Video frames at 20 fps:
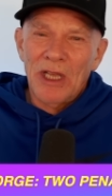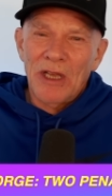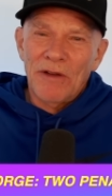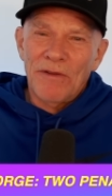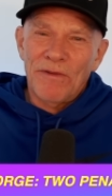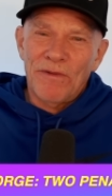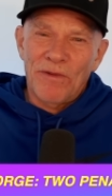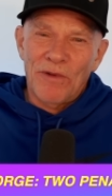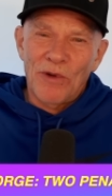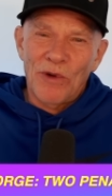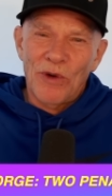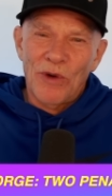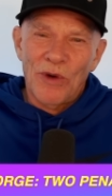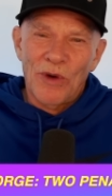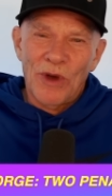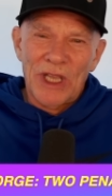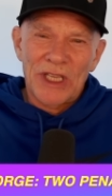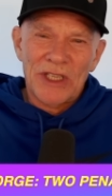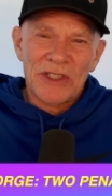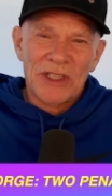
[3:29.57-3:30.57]

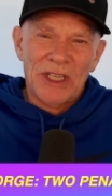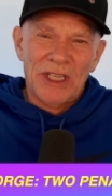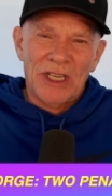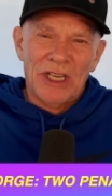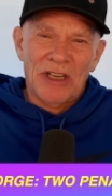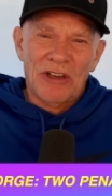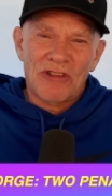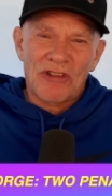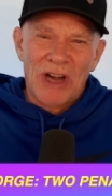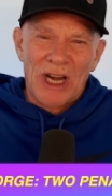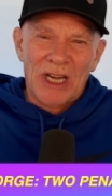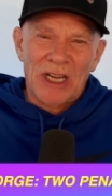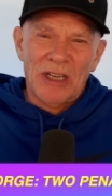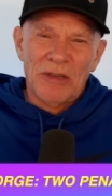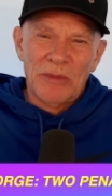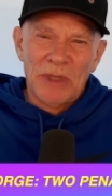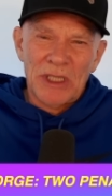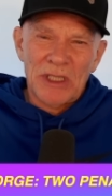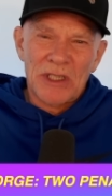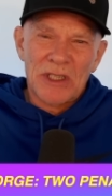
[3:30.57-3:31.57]
for exceeding track
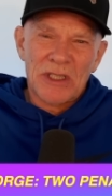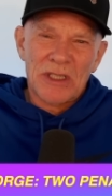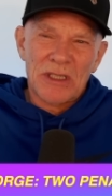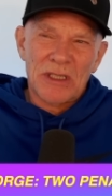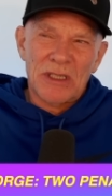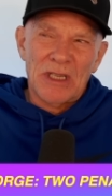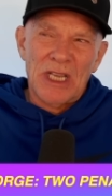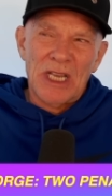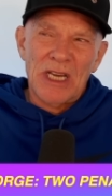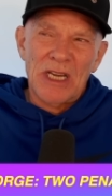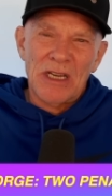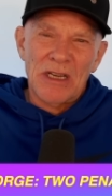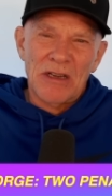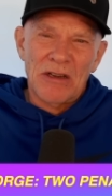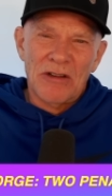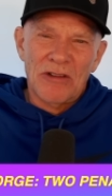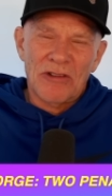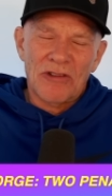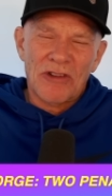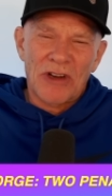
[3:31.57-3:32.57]
limits
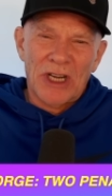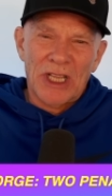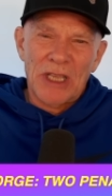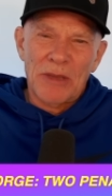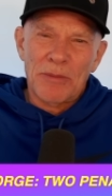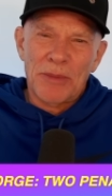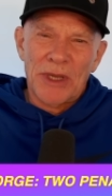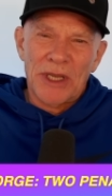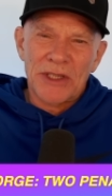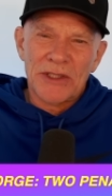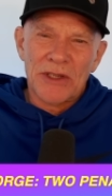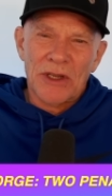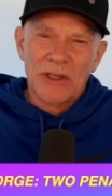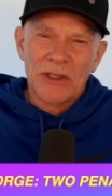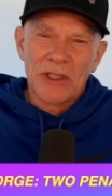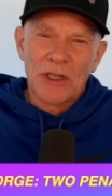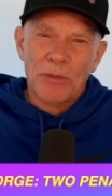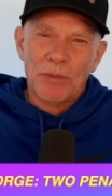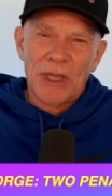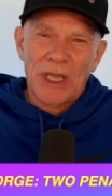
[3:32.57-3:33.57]
in trying to get past
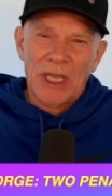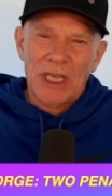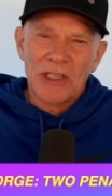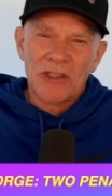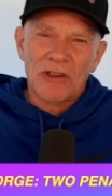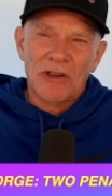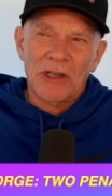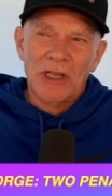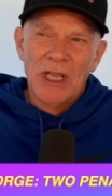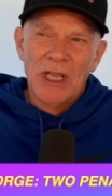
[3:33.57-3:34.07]
Oscar Piastri.